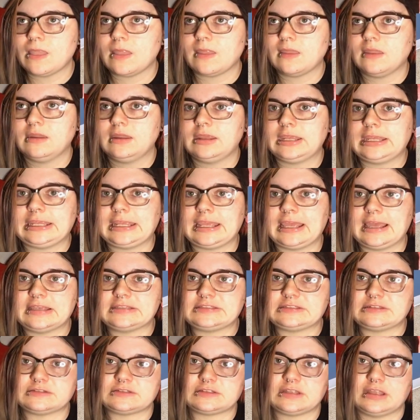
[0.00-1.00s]
He has
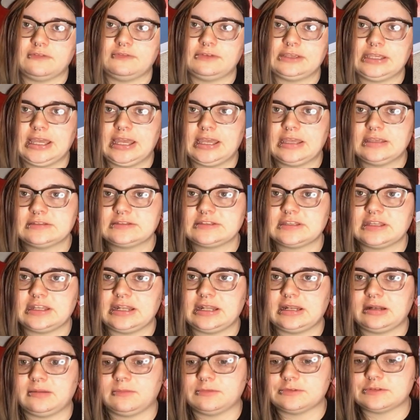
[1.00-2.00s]
those loving eyes that
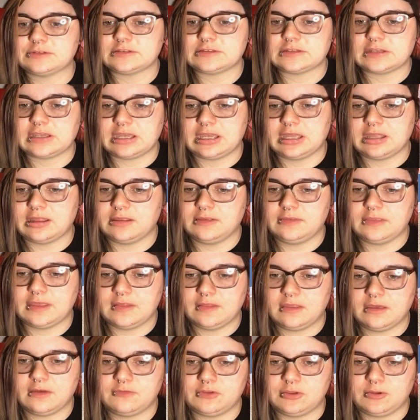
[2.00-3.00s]
animals that
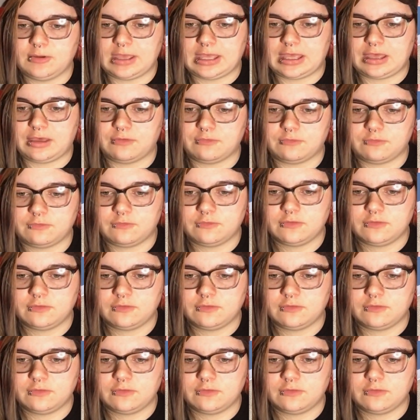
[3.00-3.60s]
love you have.